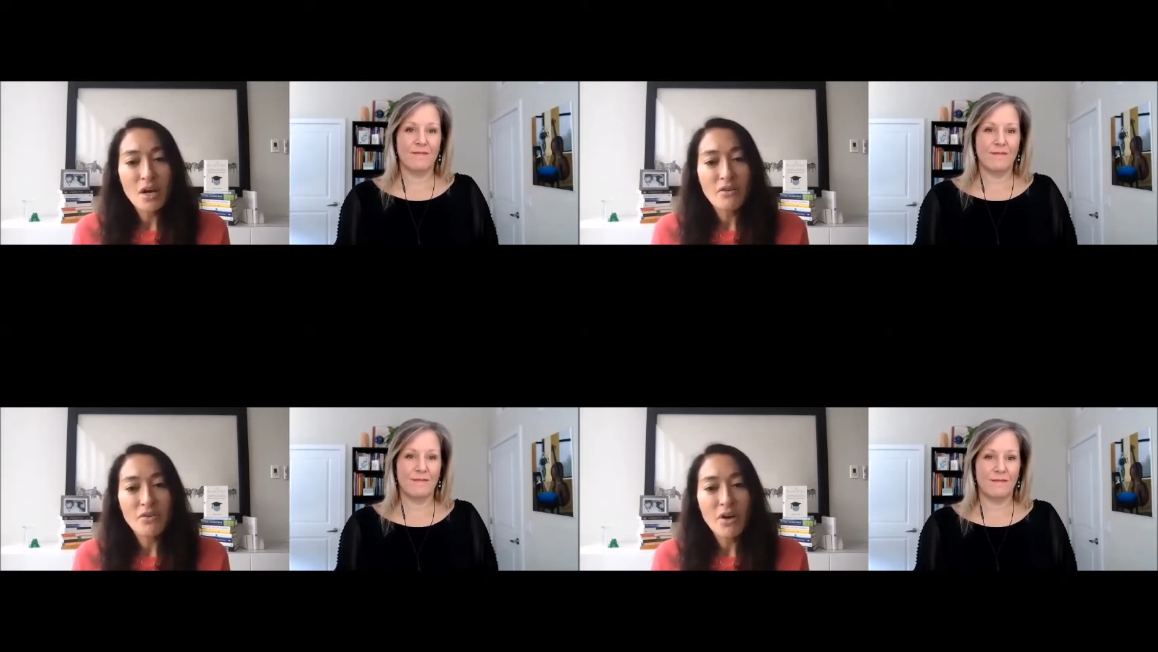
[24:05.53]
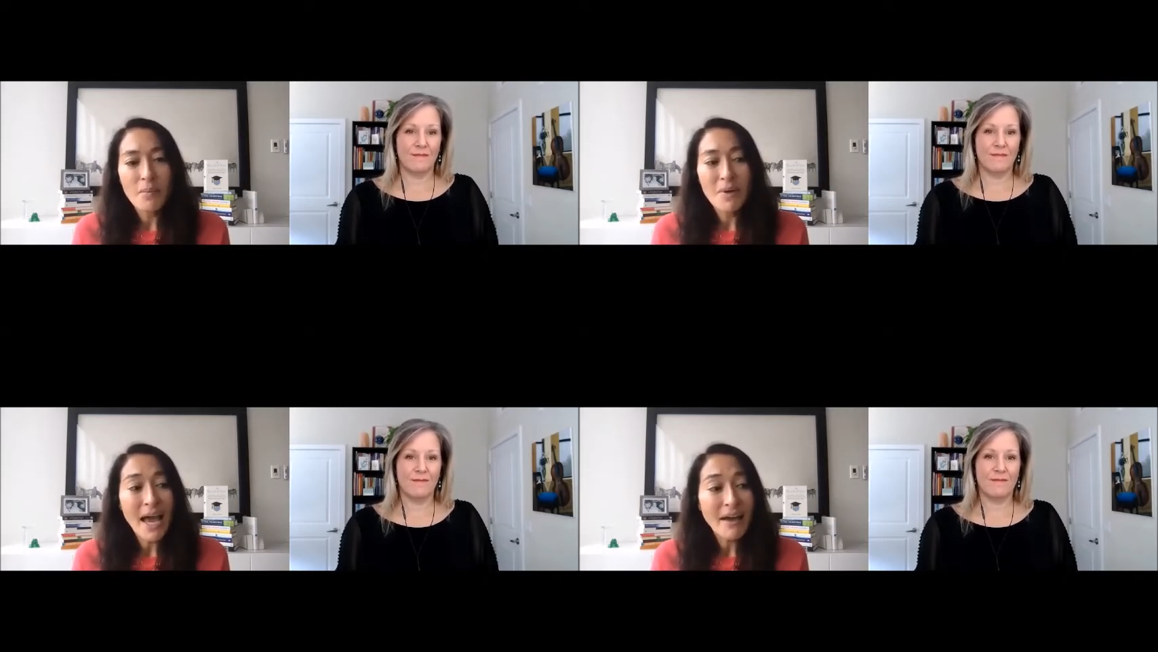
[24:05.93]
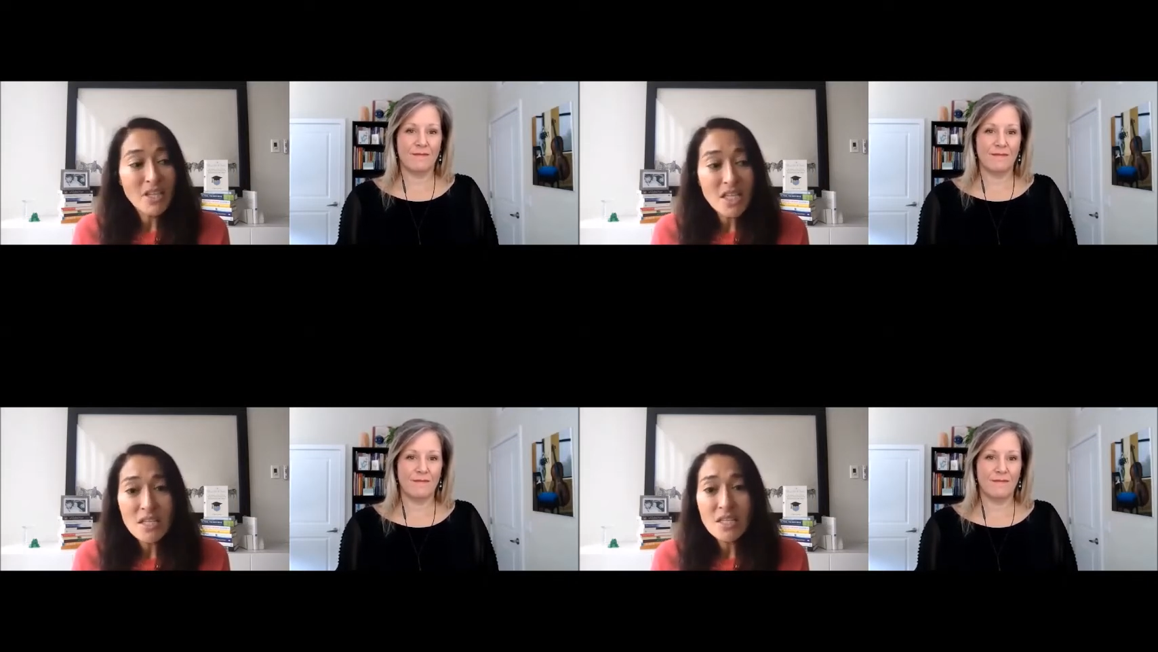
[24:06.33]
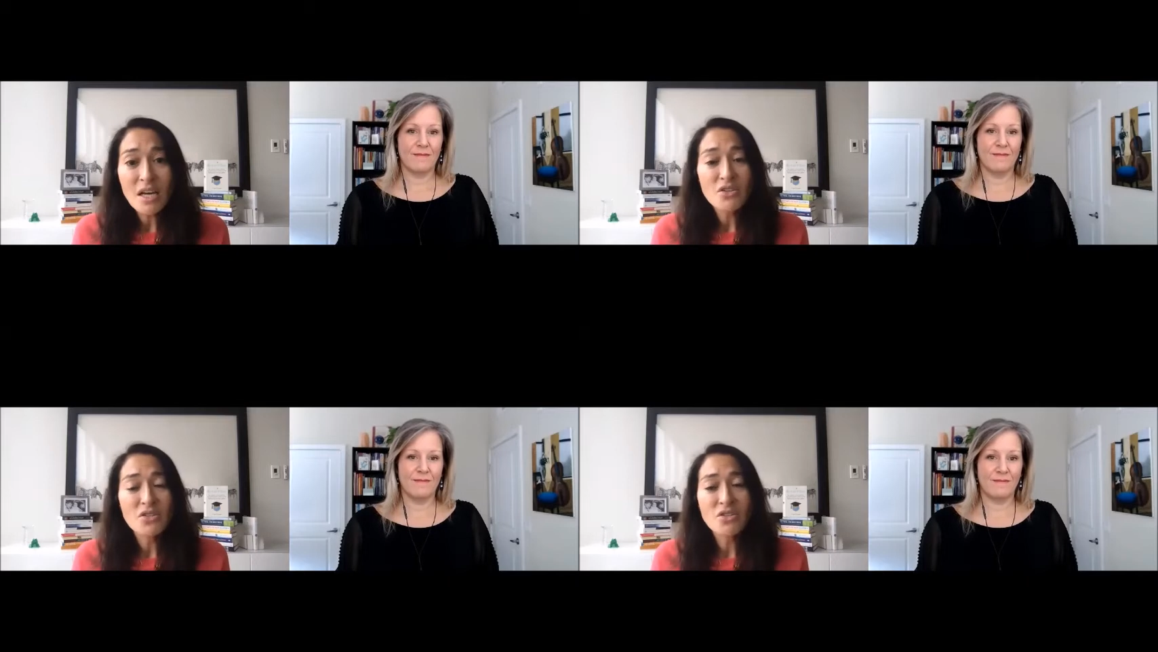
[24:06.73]
Speaker 1: Um, and having the
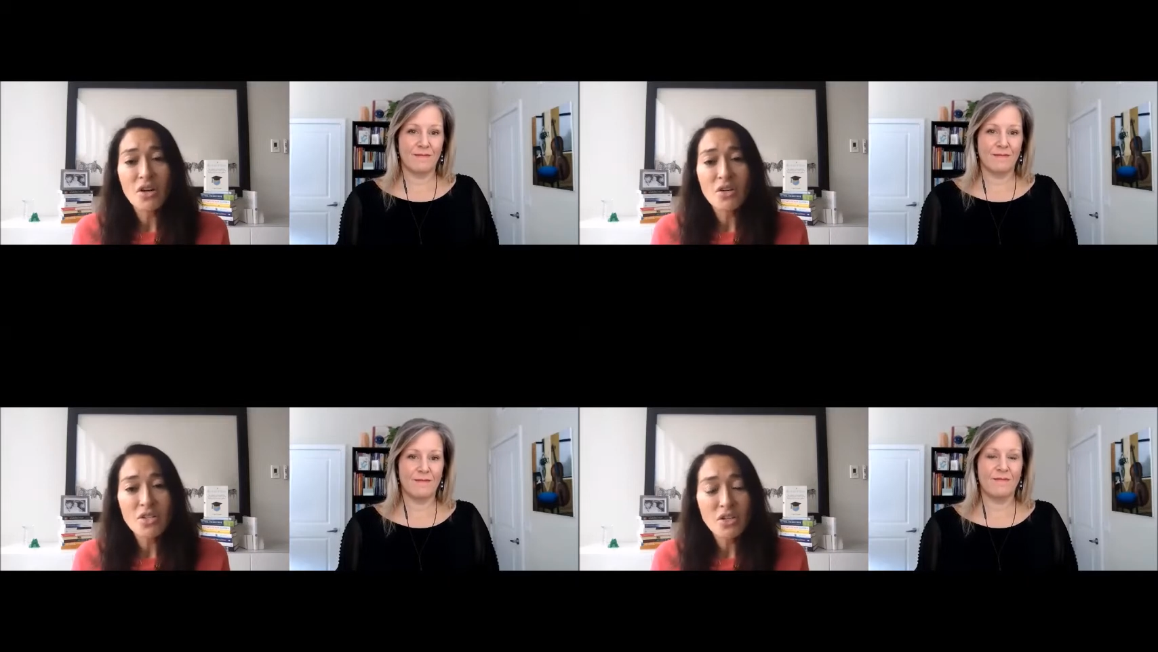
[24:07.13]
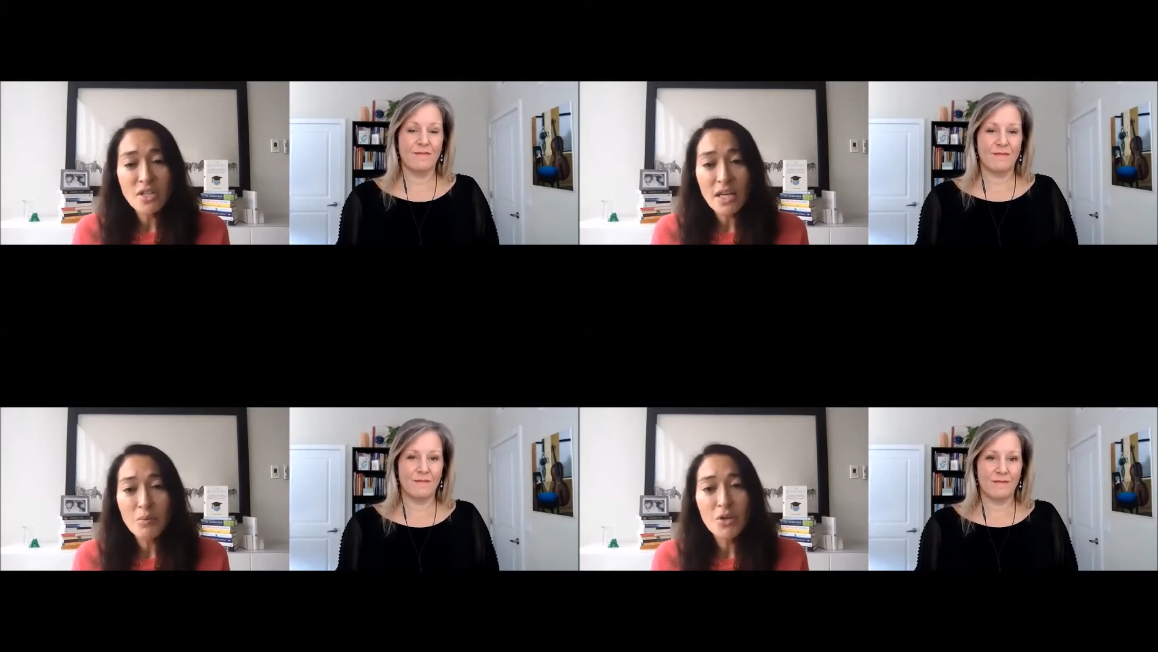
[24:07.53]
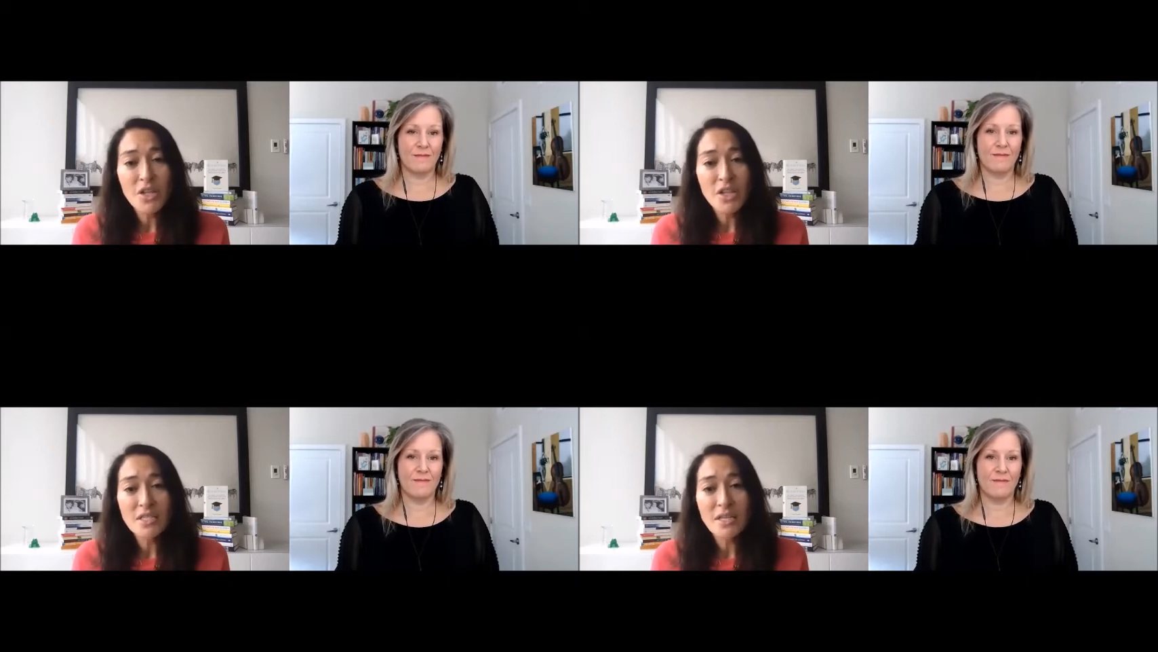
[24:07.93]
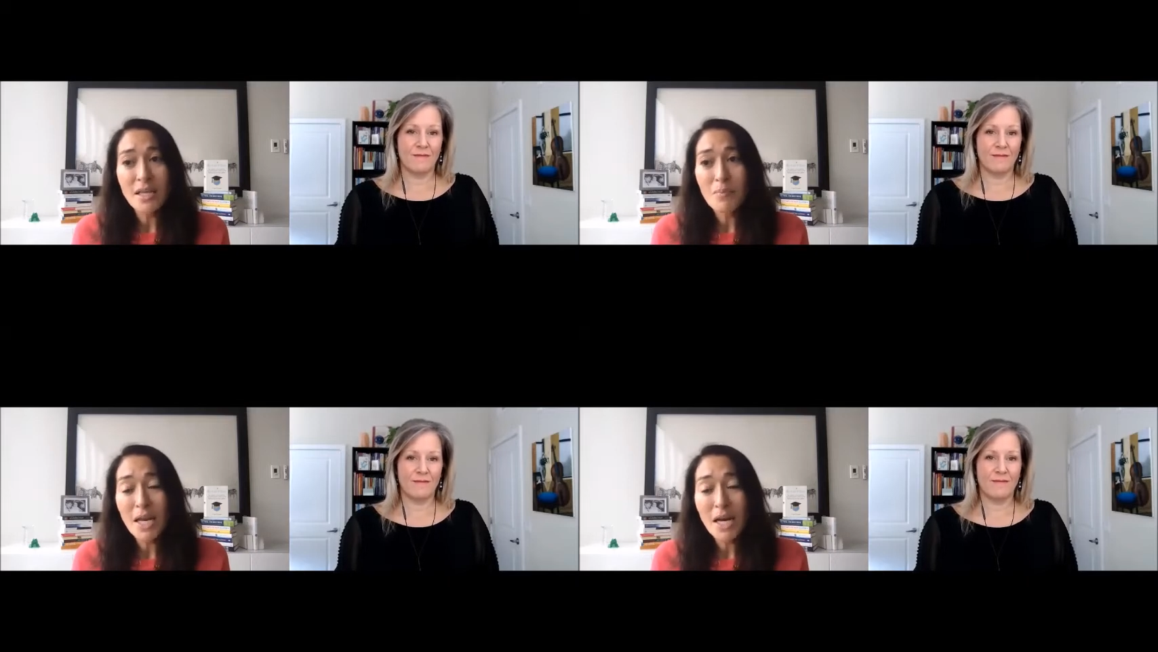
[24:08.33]
discussions at our dinner table, the things that they may
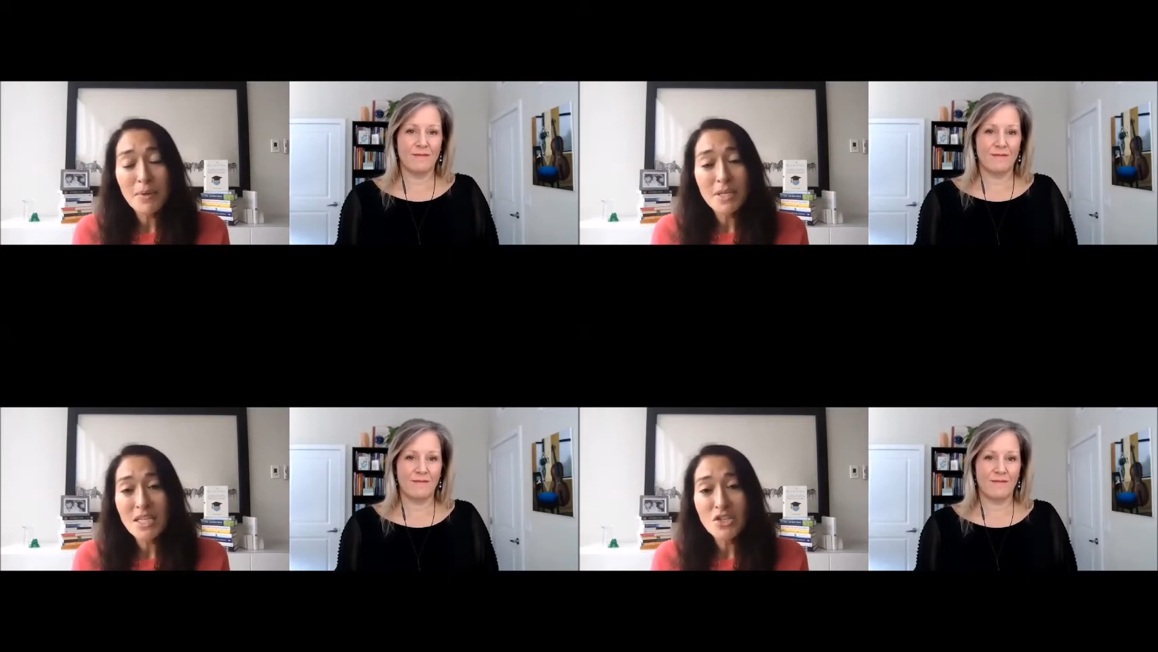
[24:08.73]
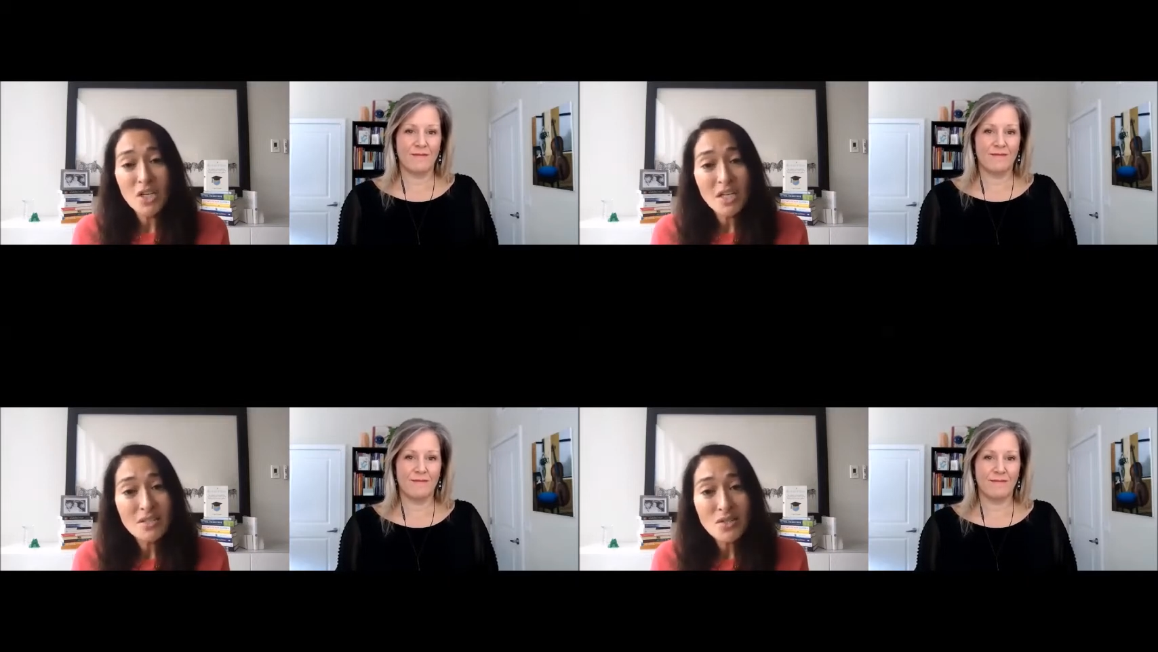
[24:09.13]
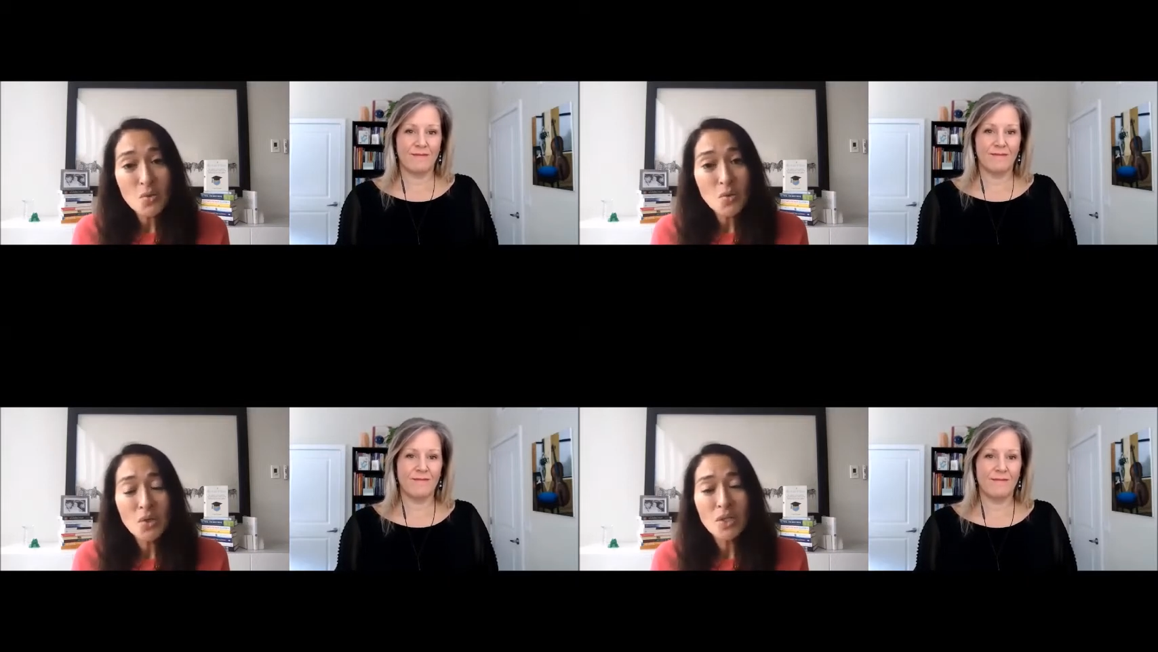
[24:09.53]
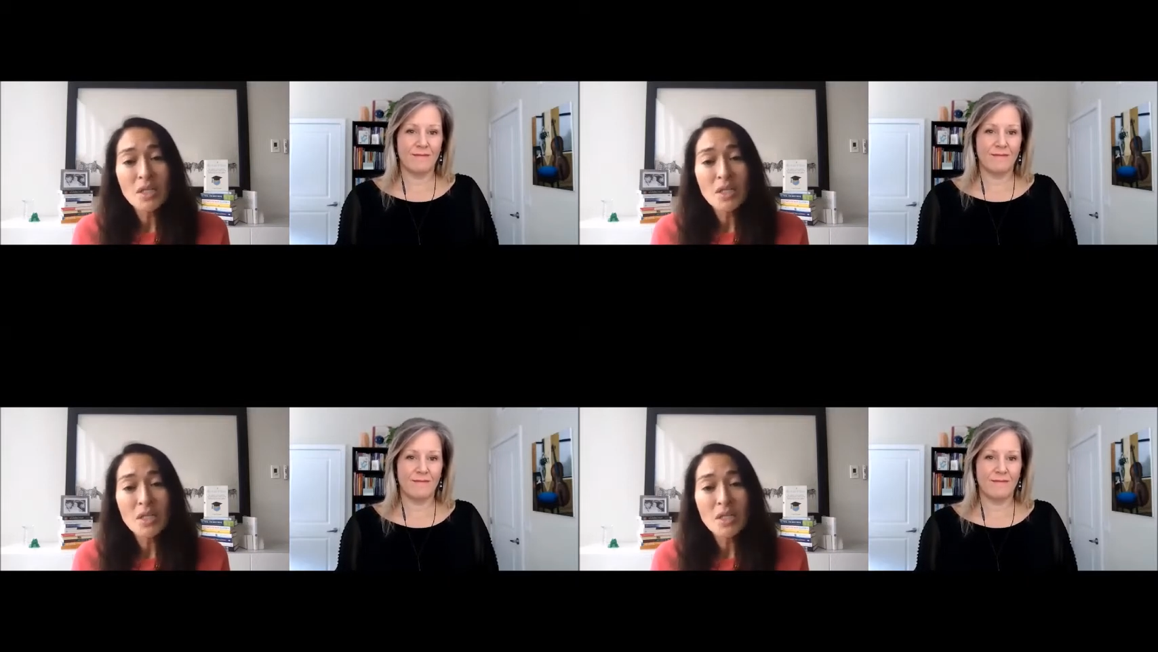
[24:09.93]
not be teaching in school,